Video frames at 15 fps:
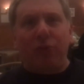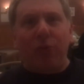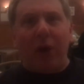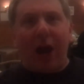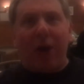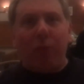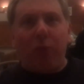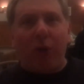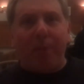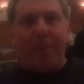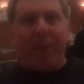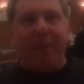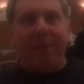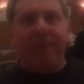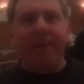I'd rank him
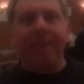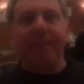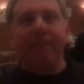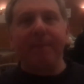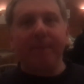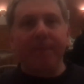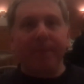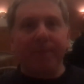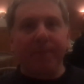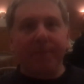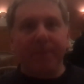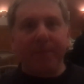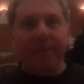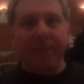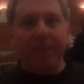ahead of Andrew McCutchen,
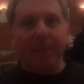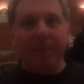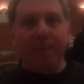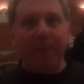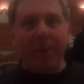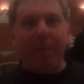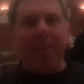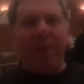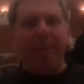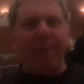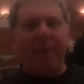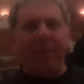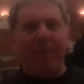strictly statistics.